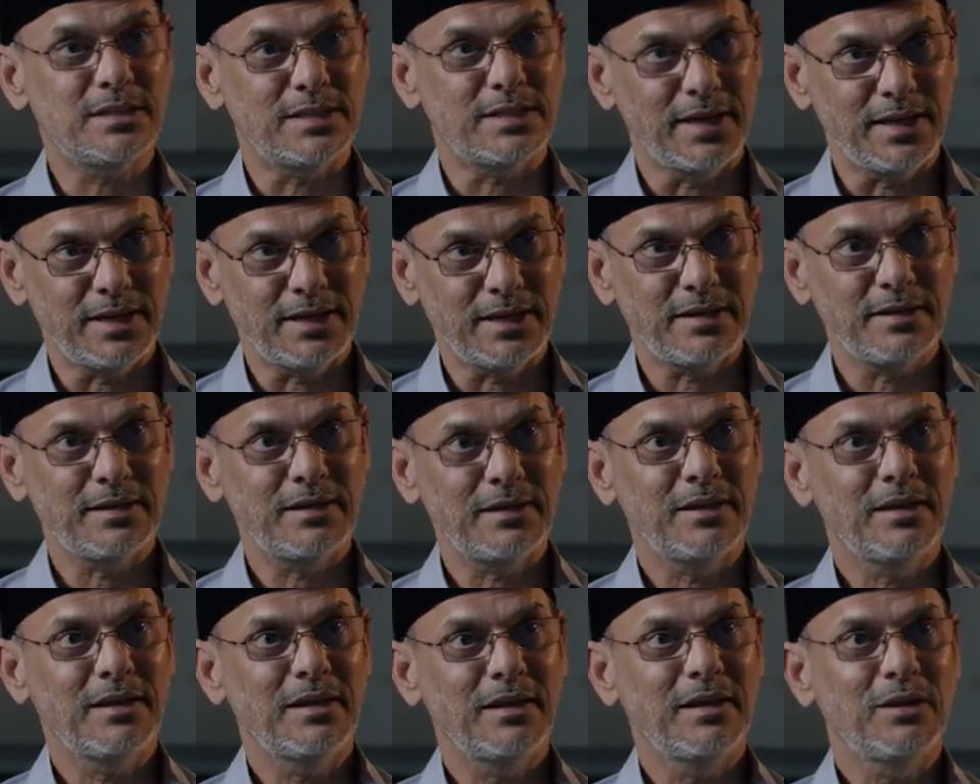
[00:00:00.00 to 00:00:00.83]
sect
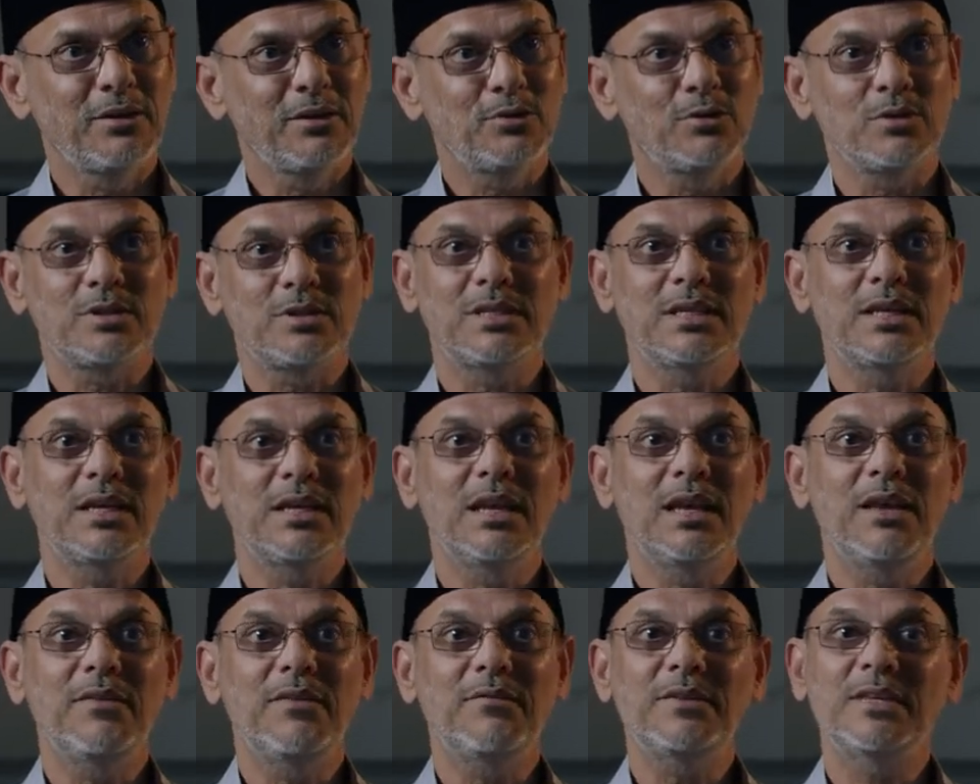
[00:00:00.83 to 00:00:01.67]
to see
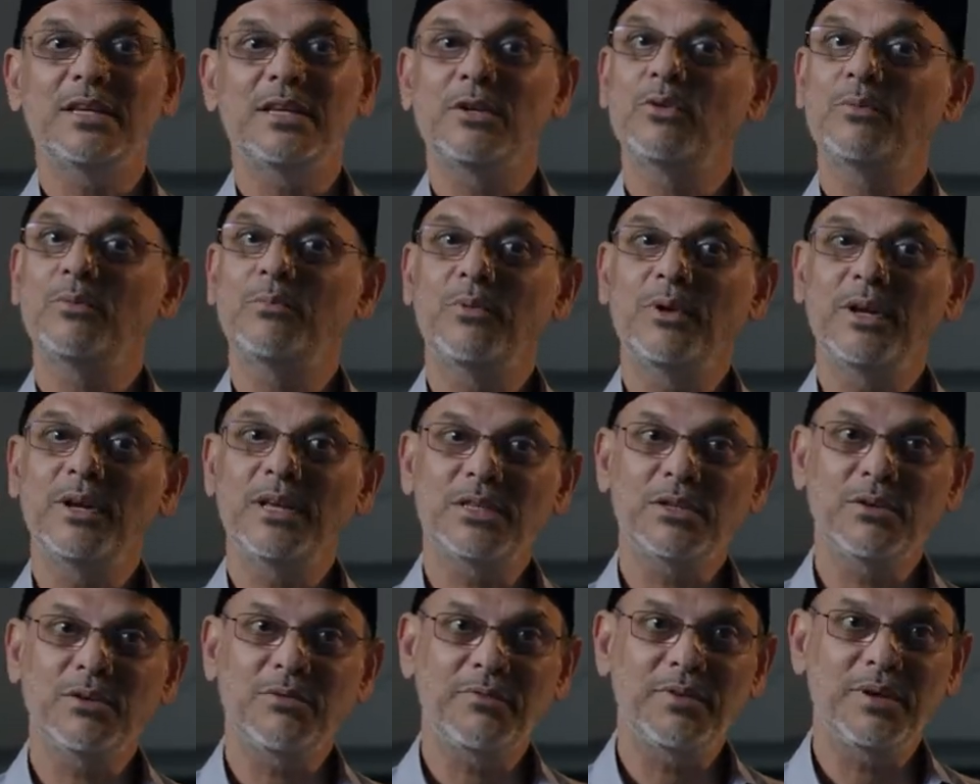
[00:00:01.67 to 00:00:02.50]
if they could bring
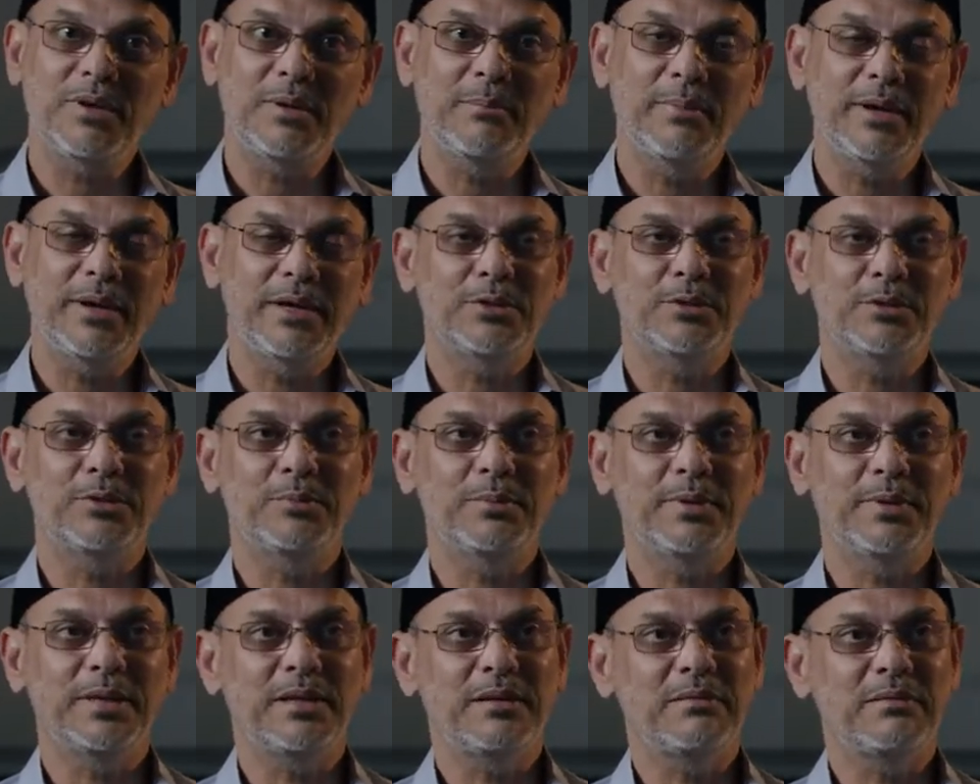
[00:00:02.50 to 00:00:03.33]
something better to
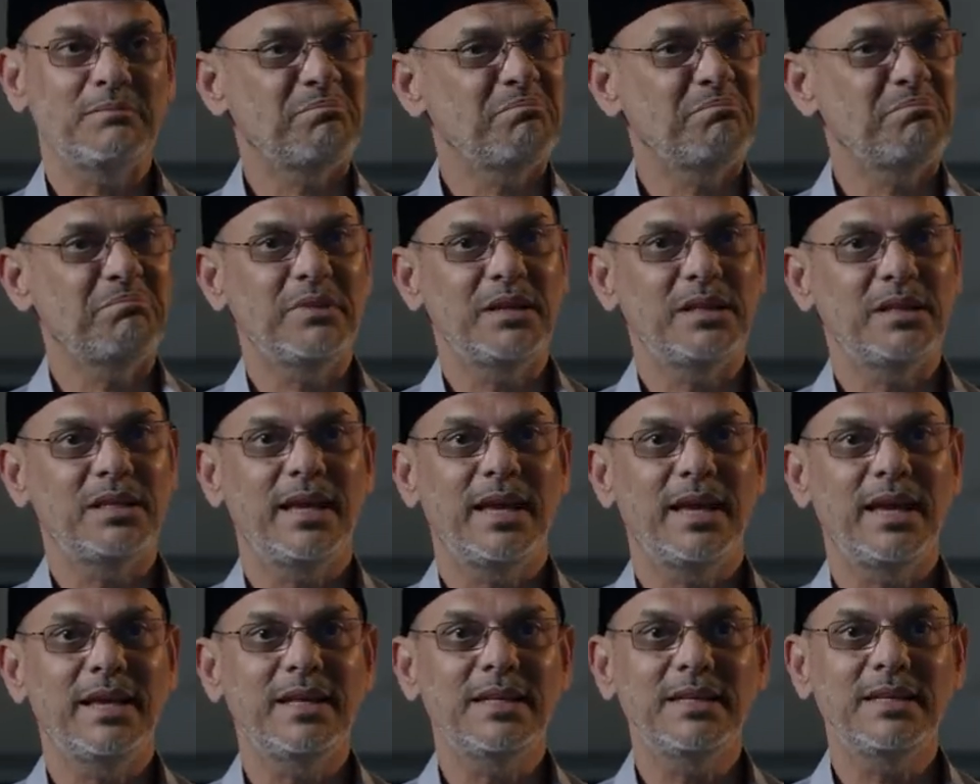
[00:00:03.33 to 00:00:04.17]
me. But
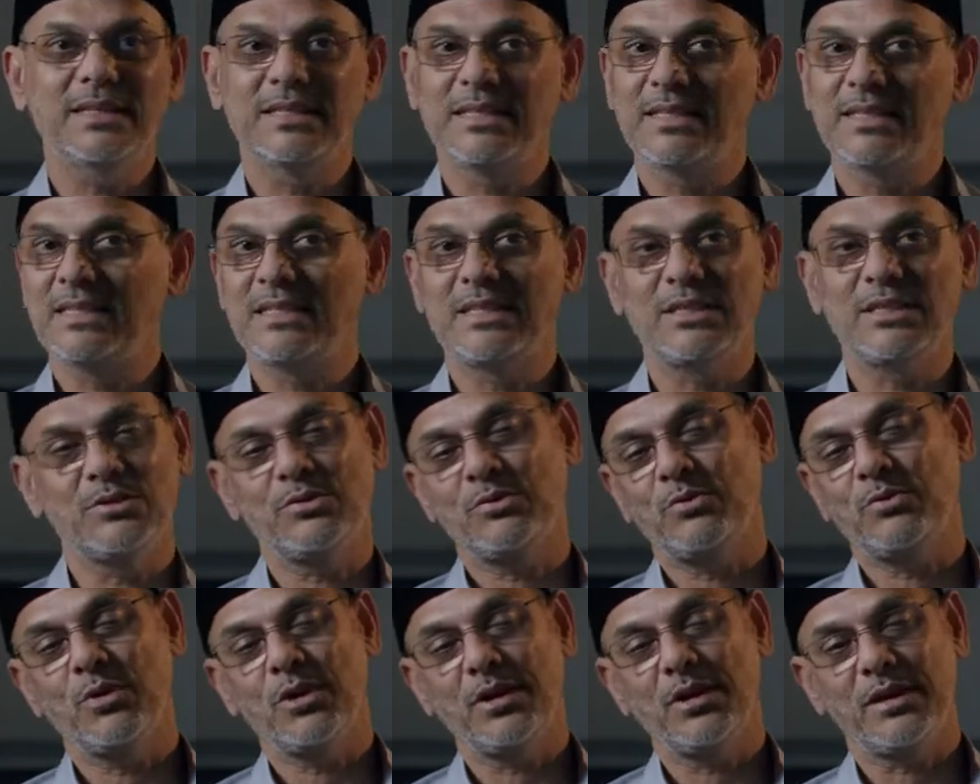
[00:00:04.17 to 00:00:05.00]
again, this
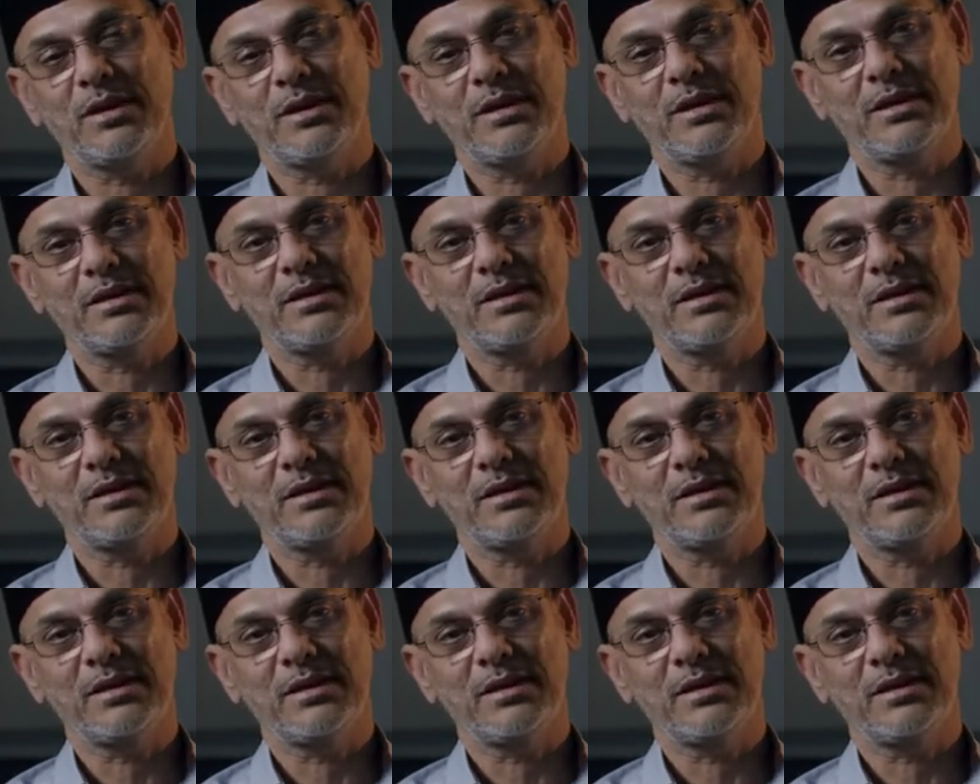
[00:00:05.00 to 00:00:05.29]
didn't work.